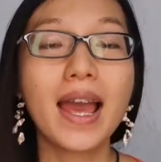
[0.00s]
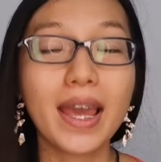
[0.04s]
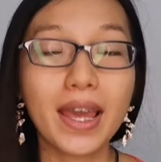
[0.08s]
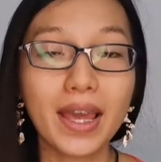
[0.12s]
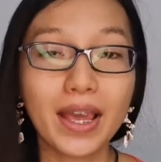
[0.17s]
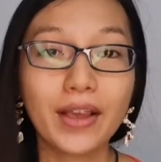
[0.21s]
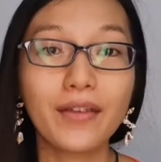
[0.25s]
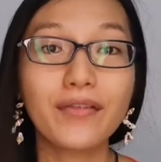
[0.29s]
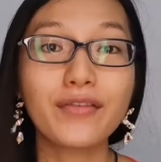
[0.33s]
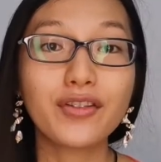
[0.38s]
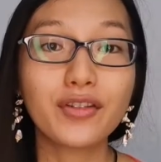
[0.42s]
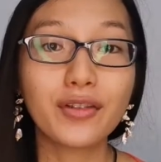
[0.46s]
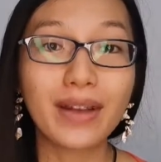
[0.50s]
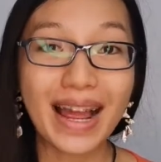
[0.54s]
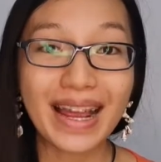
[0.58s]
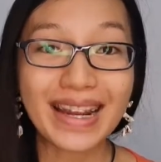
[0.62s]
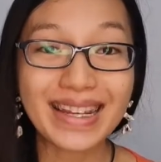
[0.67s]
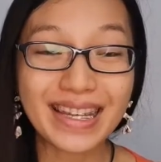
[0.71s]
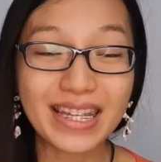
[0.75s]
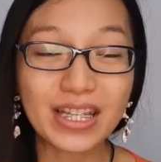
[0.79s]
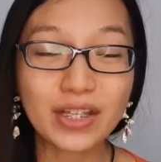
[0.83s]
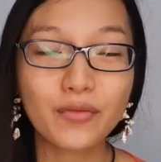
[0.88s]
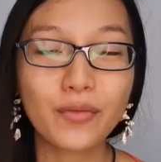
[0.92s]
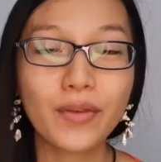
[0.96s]
if you
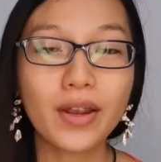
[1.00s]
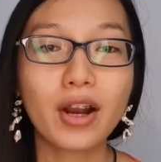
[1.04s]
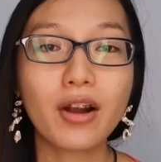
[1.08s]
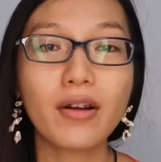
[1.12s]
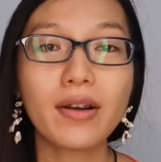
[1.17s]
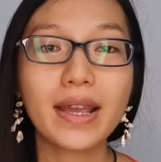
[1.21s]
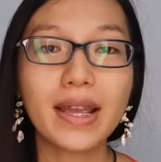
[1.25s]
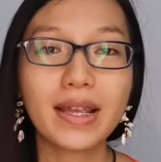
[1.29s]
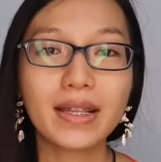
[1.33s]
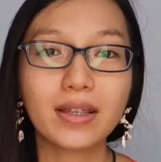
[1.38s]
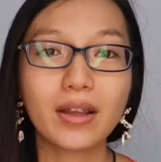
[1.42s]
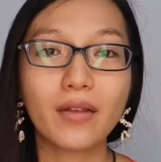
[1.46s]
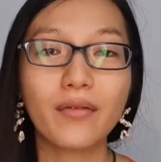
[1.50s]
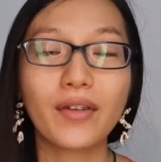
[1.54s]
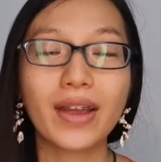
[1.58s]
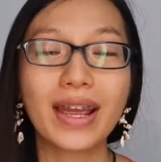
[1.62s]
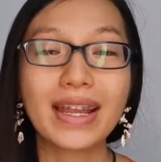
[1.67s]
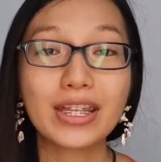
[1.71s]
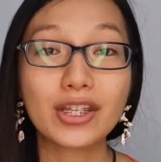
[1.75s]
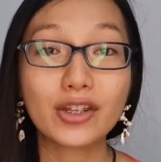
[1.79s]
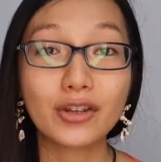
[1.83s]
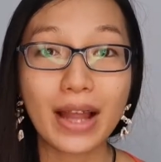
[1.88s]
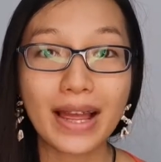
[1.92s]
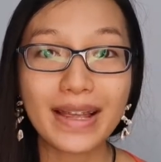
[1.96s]
like this video, don't
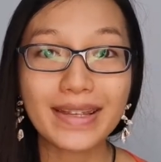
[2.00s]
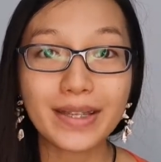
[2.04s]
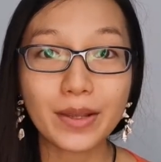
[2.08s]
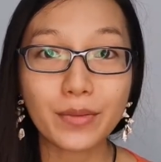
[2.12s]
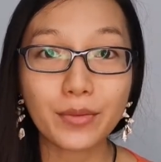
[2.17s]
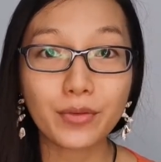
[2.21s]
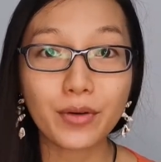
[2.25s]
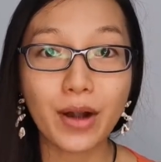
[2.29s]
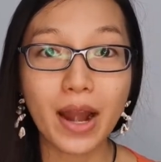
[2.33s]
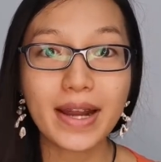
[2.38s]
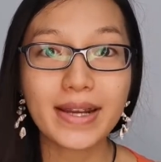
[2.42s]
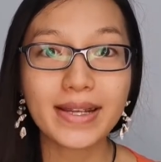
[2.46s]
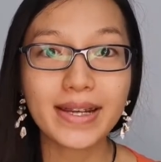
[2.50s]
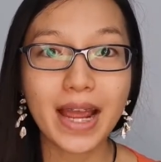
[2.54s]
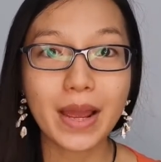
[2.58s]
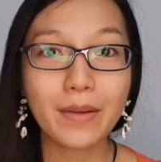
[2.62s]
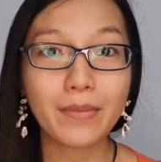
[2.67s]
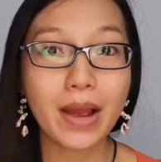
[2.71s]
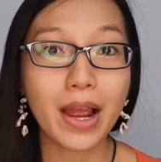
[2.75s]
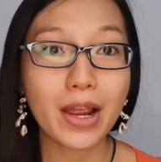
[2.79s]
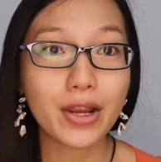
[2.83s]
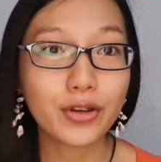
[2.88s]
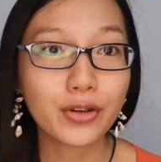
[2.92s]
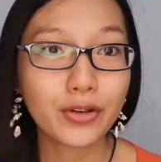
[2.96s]
forget to like, subscribe, share
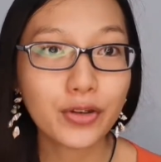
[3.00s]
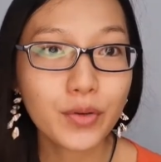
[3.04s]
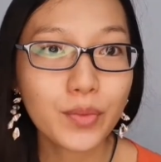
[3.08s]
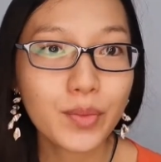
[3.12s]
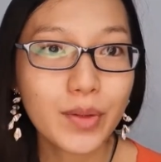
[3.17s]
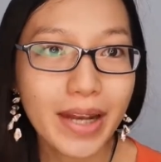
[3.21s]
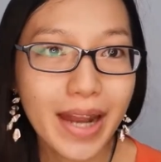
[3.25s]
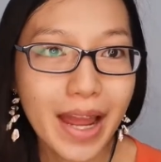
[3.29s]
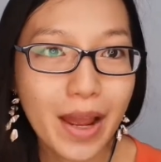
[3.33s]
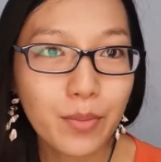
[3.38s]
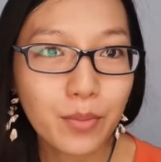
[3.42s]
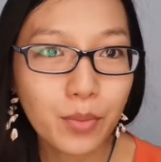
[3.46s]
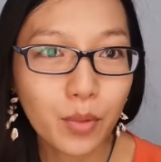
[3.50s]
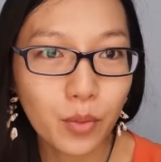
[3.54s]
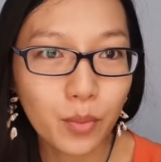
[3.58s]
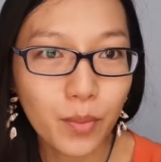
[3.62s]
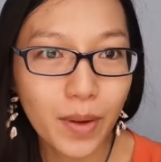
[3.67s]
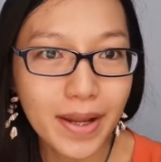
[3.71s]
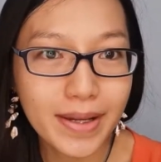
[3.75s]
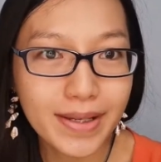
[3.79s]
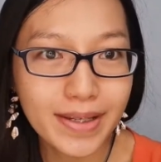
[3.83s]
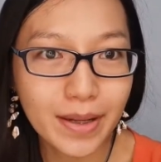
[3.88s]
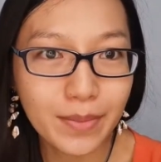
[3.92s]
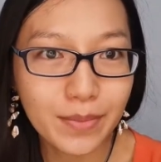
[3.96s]
my YouTube channel,
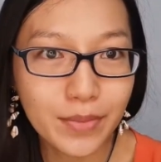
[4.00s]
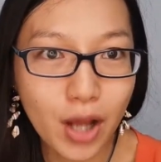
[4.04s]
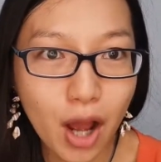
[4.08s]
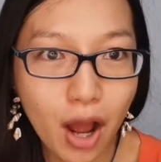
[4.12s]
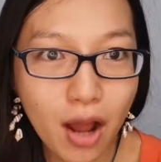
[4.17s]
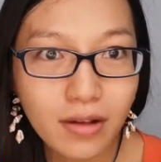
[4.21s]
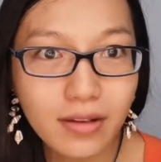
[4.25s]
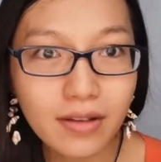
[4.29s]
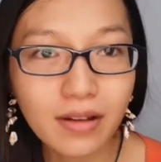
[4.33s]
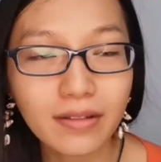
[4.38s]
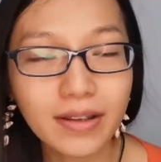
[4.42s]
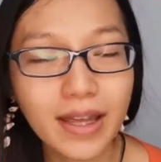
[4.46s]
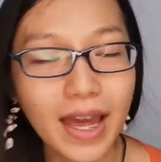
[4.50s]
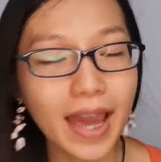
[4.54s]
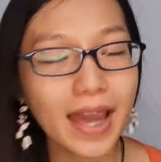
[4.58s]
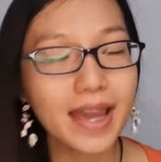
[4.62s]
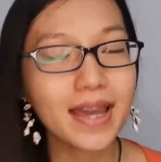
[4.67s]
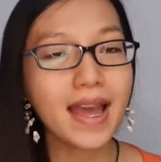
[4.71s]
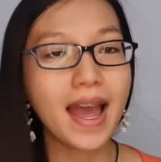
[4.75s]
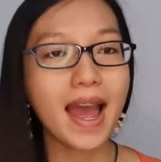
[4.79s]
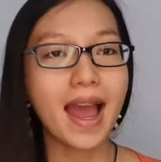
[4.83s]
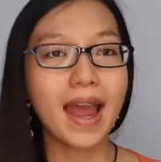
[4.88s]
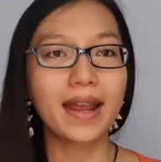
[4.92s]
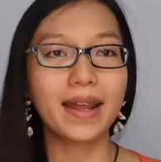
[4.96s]
Pupe Gem Talk,
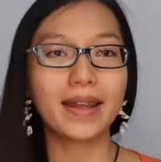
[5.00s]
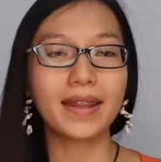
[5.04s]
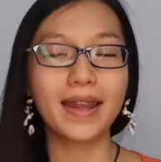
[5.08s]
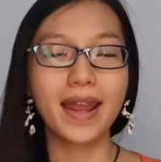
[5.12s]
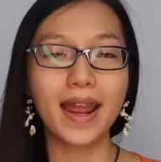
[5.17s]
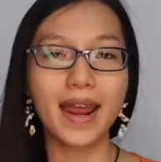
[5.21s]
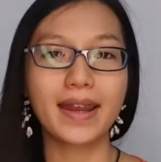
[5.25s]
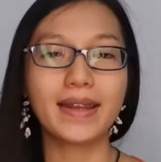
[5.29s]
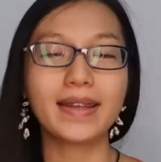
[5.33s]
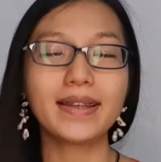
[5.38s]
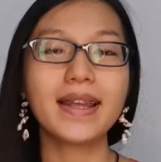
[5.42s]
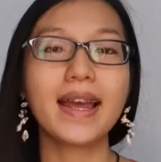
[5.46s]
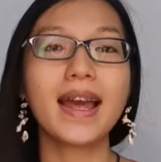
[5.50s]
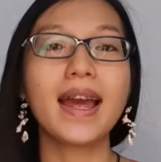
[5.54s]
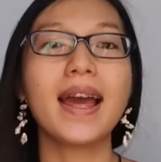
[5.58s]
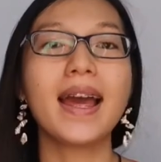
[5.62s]
okay? And then